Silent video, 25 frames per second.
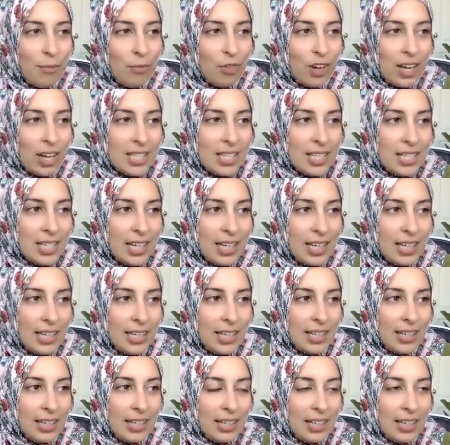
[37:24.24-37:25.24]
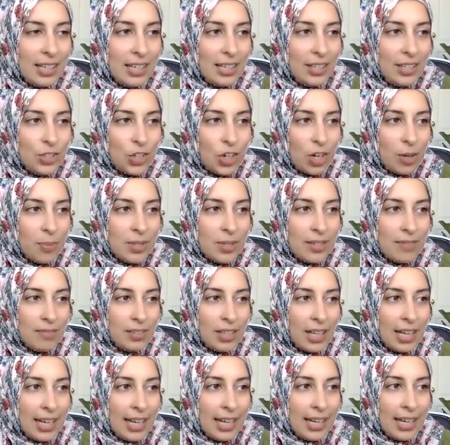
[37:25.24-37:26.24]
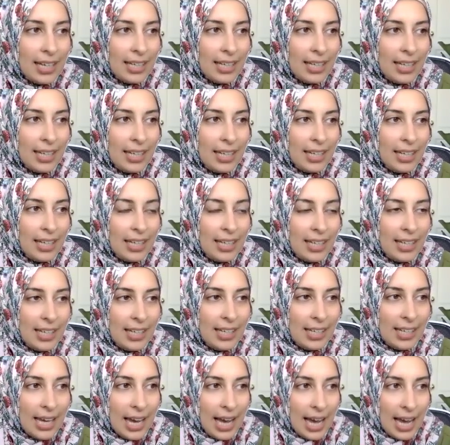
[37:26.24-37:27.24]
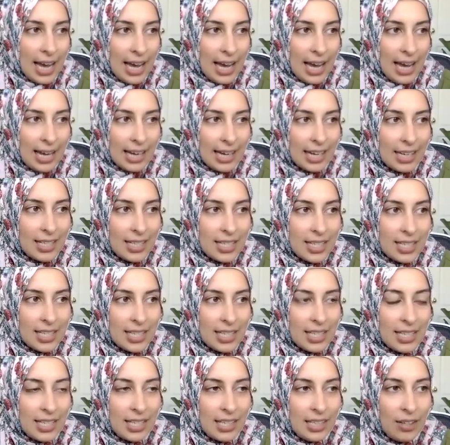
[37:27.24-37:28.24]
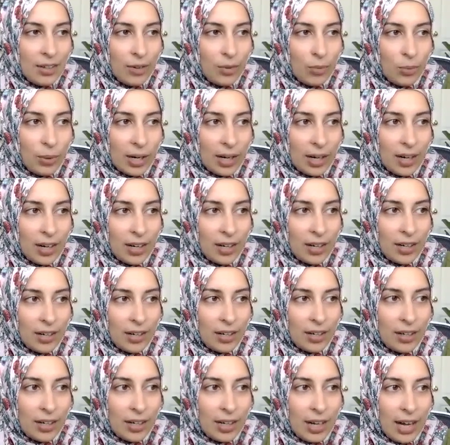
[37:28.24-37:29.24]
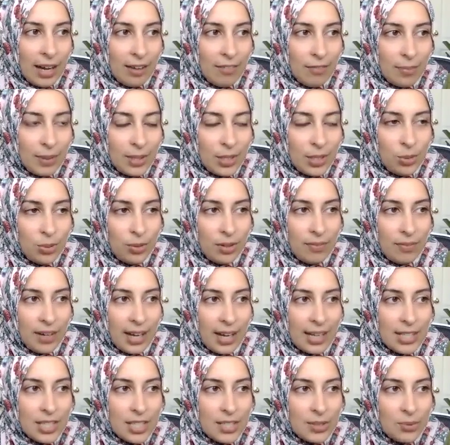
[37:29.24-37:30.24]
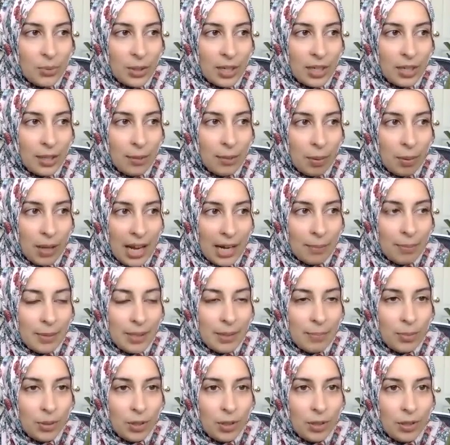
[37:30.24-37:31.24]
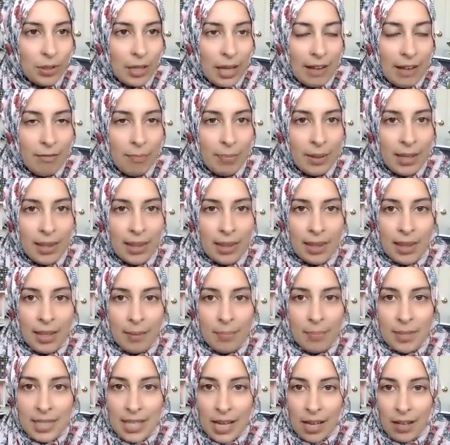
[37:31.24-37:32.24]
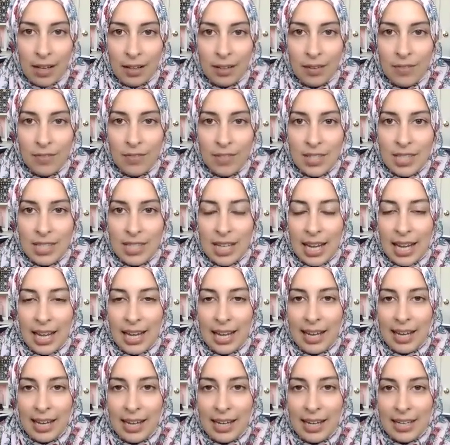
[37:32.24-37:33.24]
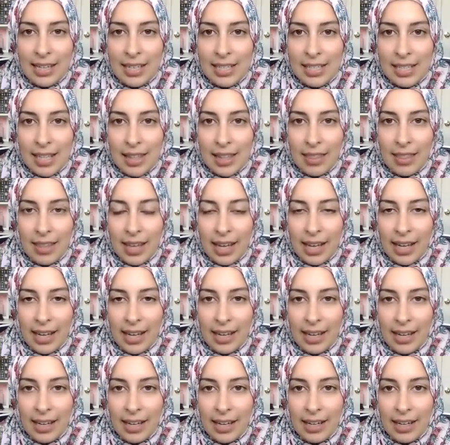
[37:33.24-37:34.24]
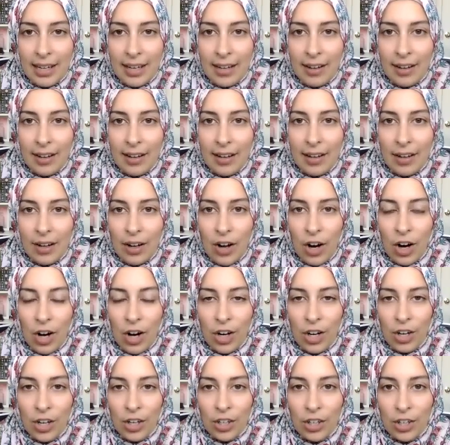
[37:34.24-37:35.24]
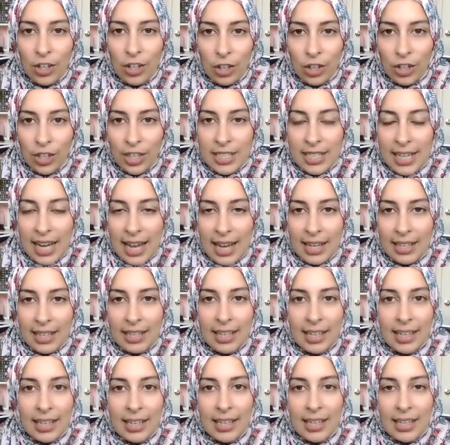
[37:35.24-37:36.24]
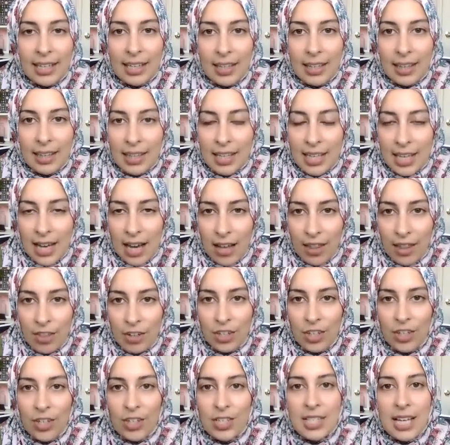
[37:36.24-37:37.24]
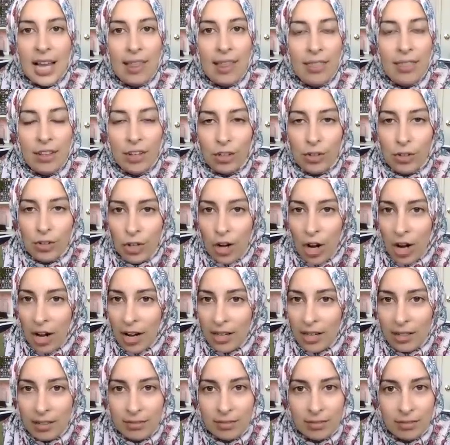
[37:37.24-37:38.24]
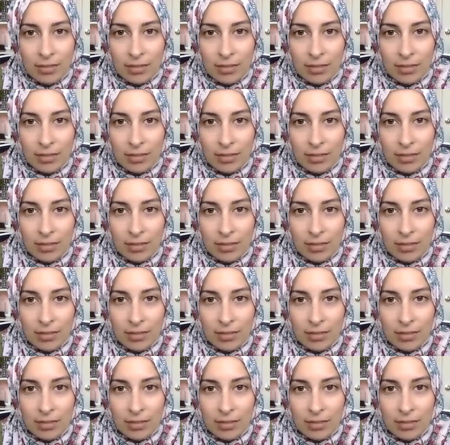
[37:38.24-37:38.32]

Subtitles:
resonating in terms of like, yeah, I can see where I've been to events where Black people have been themselves and they are looked at like the others and they're not